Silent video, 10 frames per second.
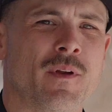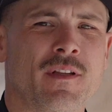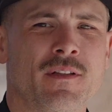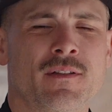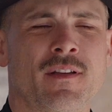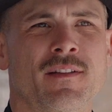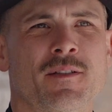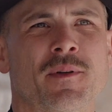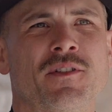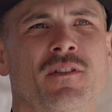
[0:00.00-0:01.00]
We tend to
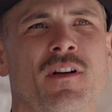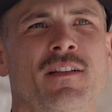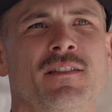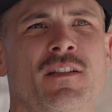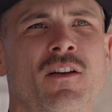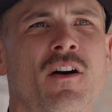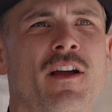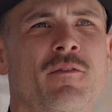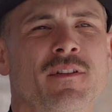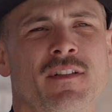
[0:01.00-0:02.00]
specialise in
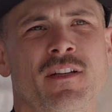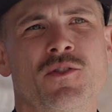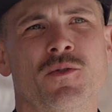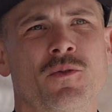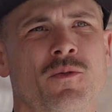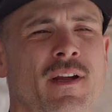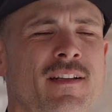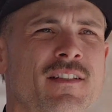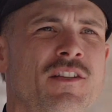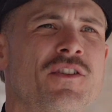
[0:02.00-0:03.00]
high-end residential
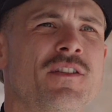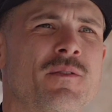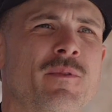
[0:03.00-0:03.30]
extensions and